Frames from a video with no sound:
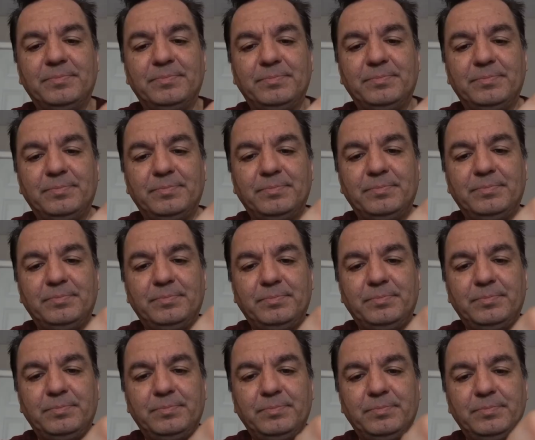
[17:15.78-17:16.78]

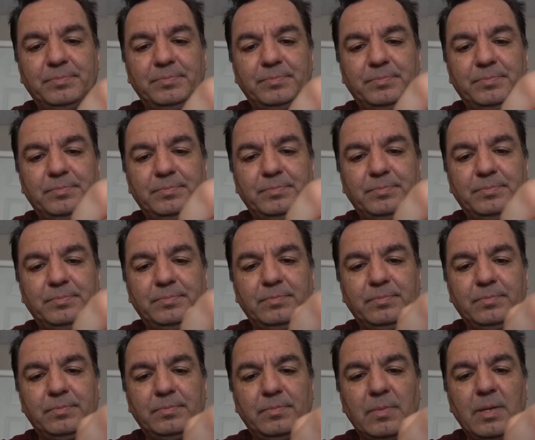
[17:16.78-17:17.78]

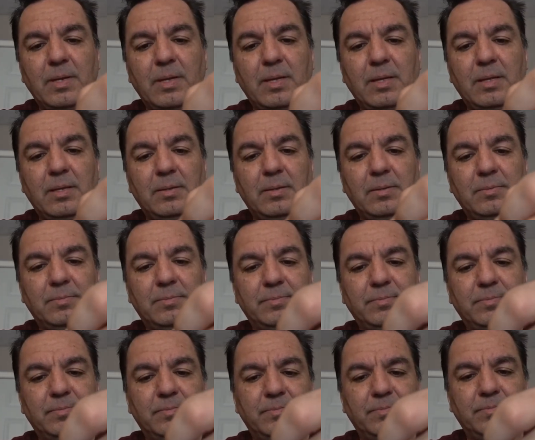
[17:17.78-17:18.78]

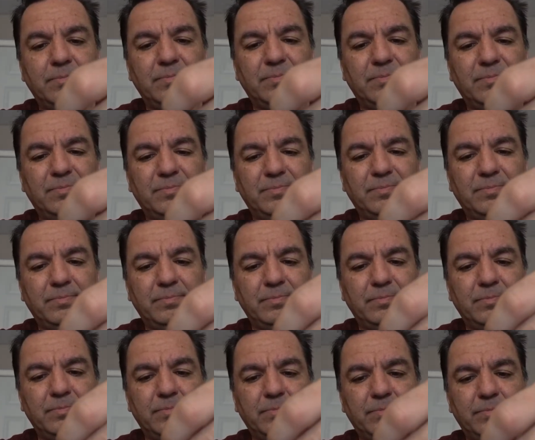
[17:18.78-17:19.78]

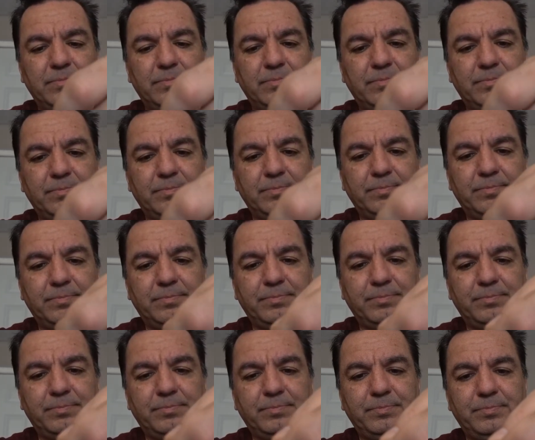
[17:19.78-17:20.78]

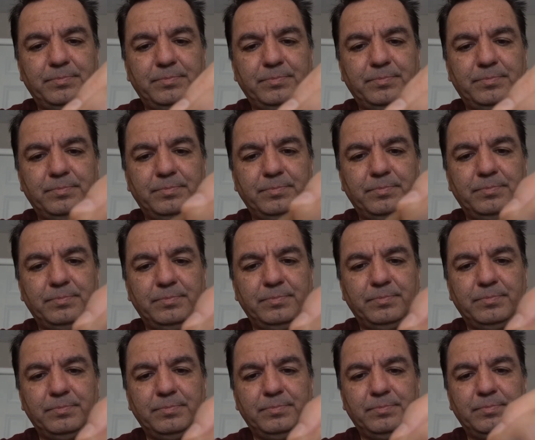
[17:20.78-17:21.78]

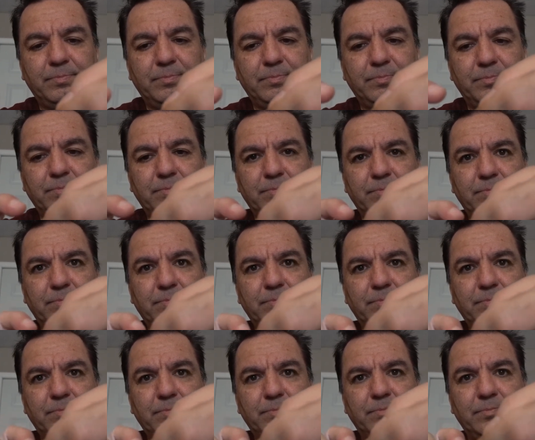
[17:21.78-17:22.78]

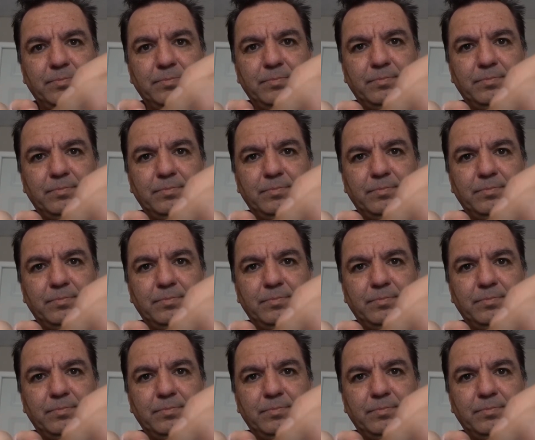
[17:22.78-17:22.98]
Nothing is said.